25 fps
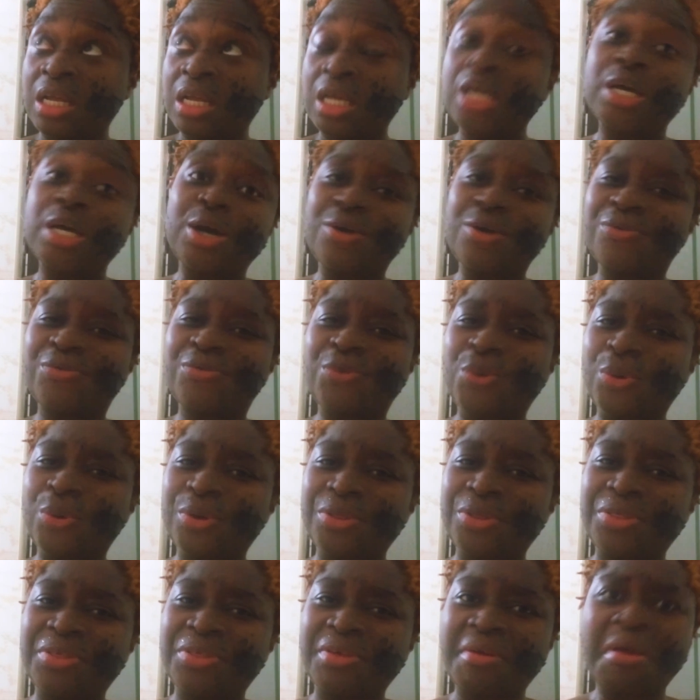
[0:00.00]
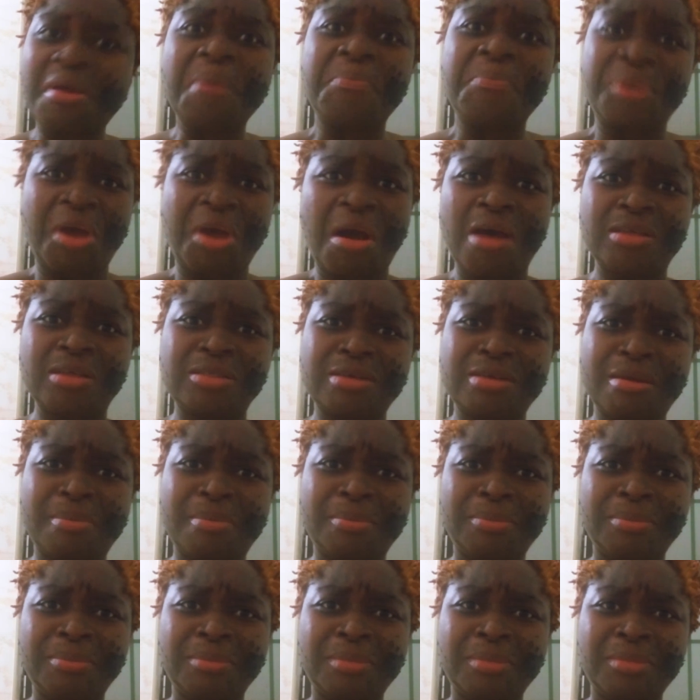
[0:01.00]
Go forth and be awesome.